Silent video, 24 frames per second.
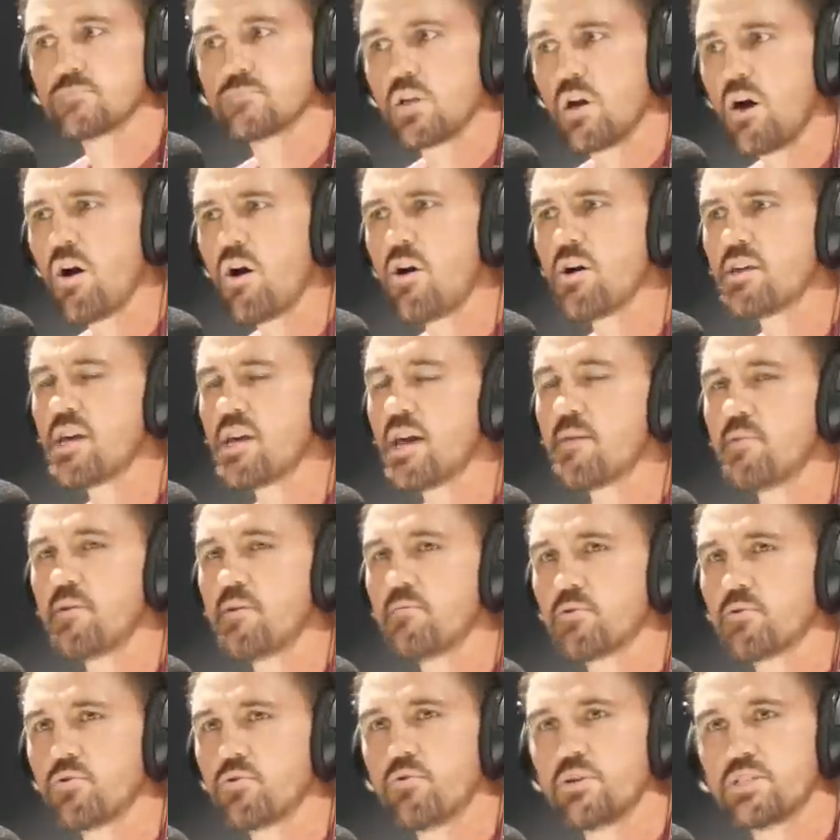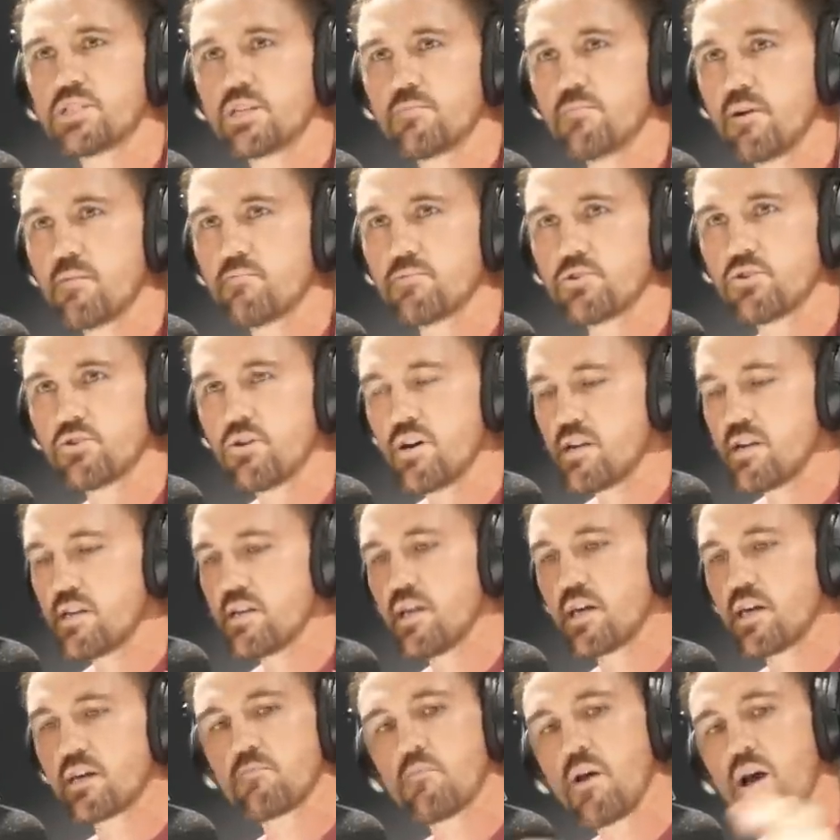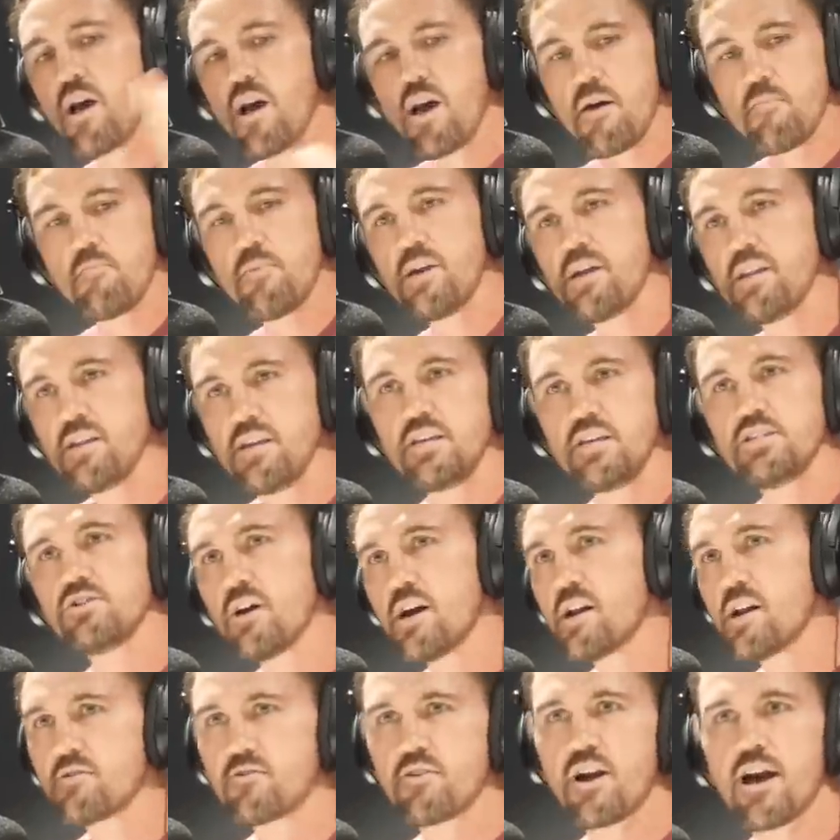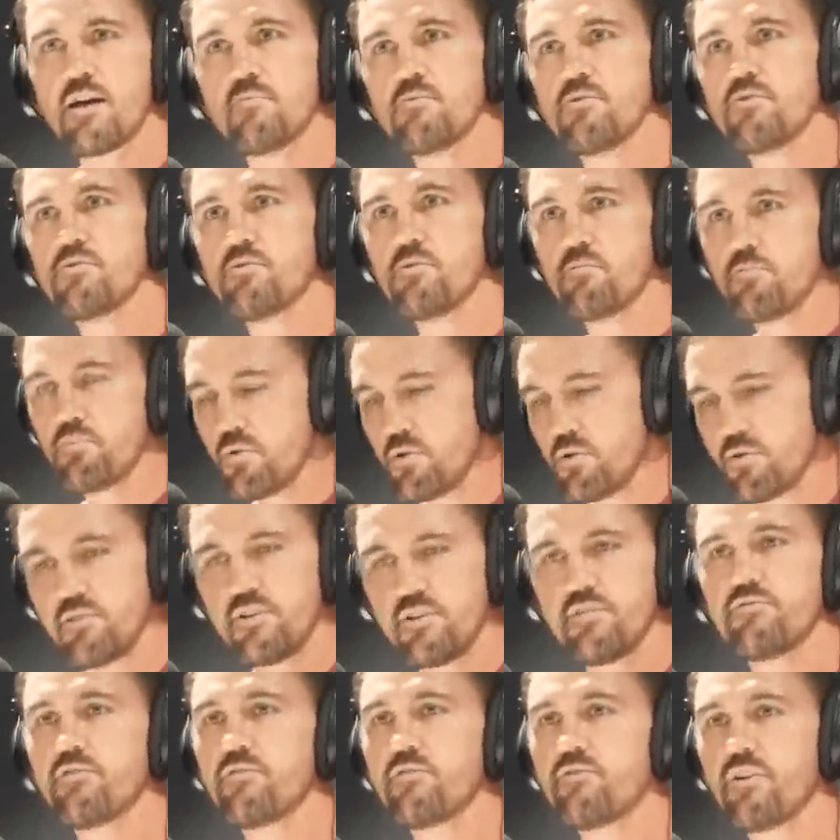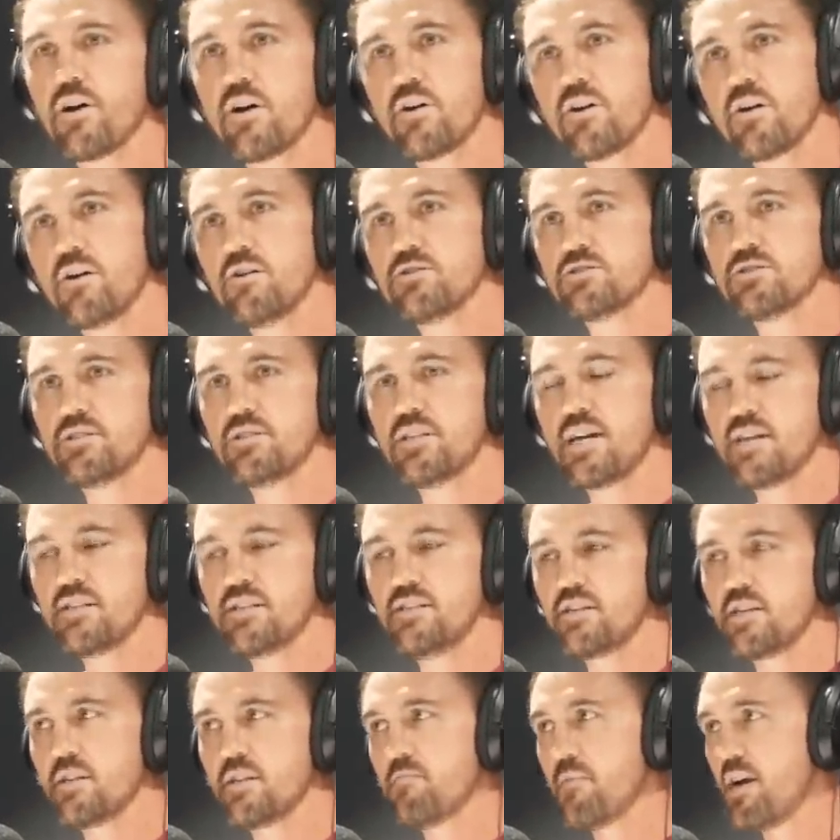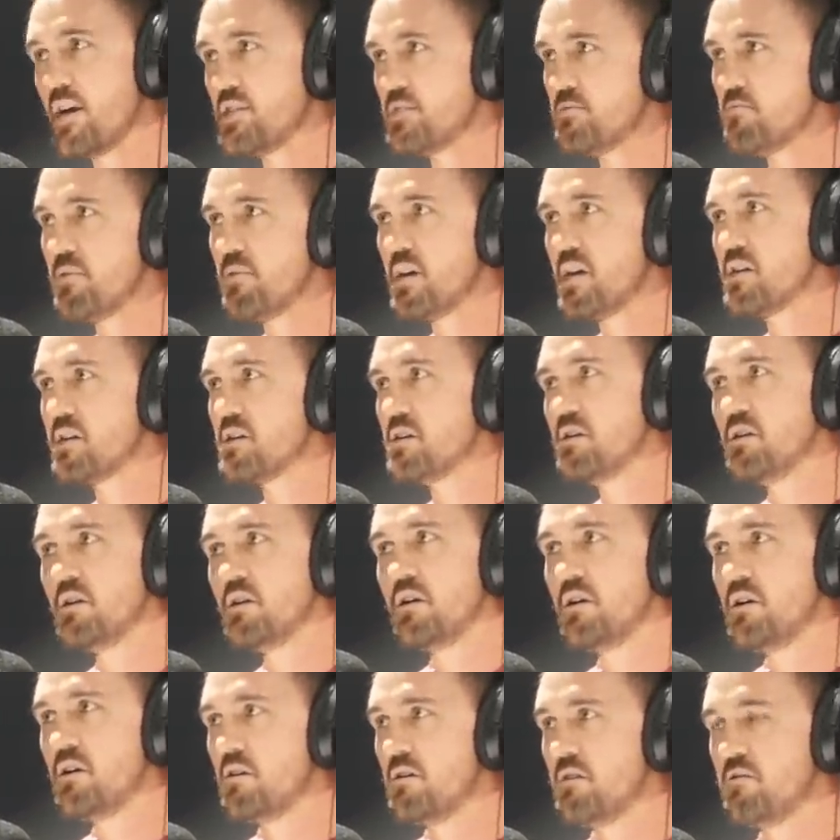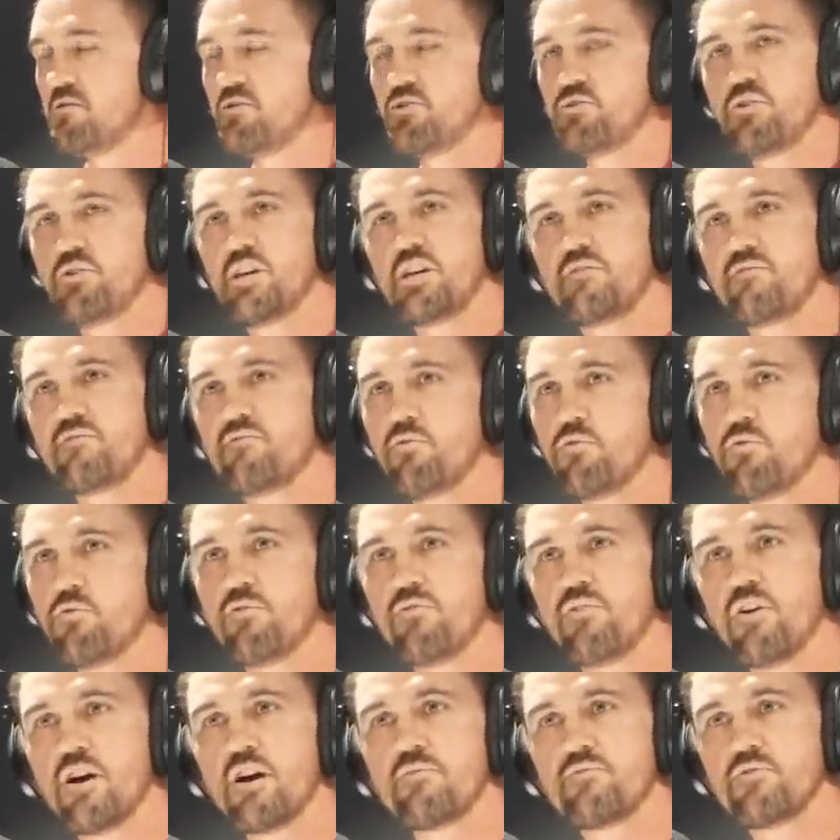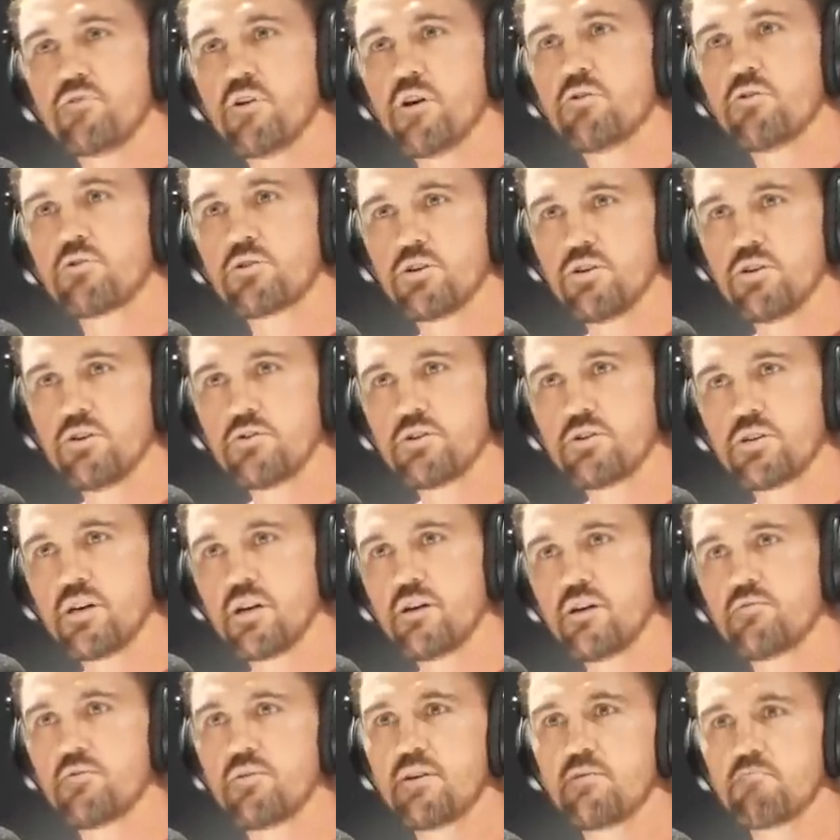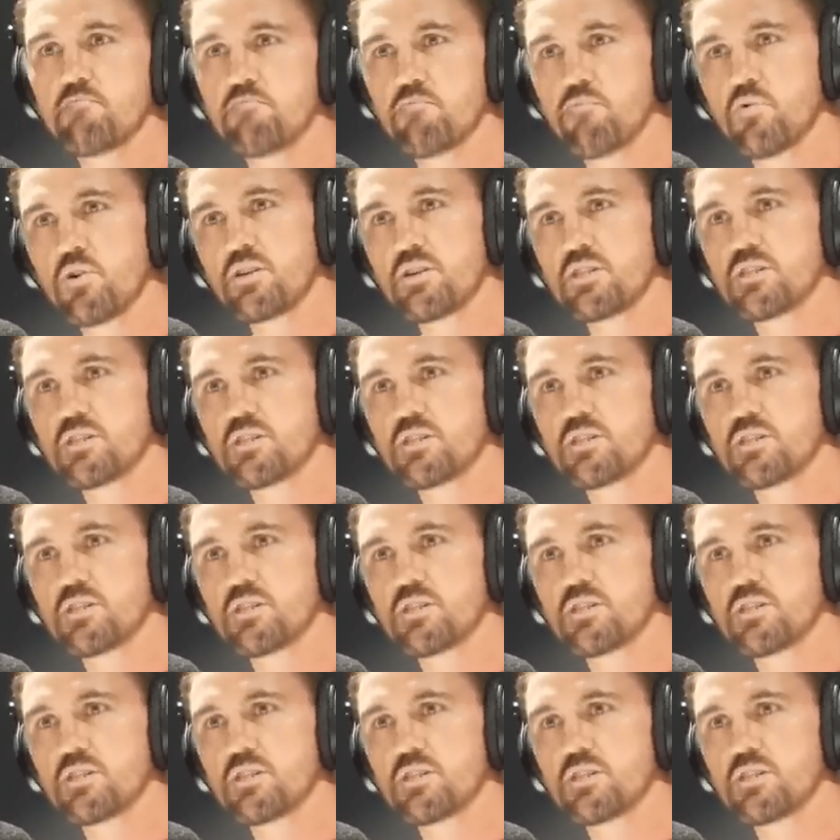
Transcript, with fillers: lot? Oh, yeah. People would always come up and try and, you like, ah, oh, Bindi, try and grab her and pull her in for photos and that. And you could imagine being a three, four, five year old girl, you know. What the